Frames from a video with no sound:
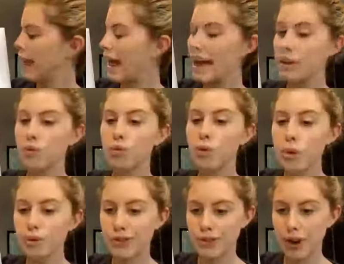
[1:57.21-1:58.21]
and
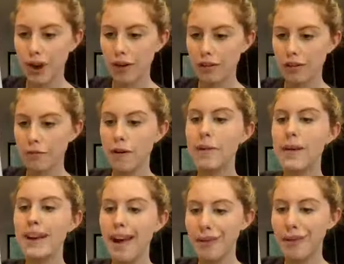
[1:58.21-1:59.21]
rootstock from
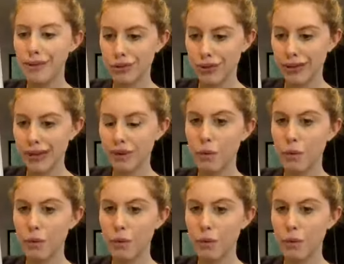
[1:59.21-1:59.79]
another tree,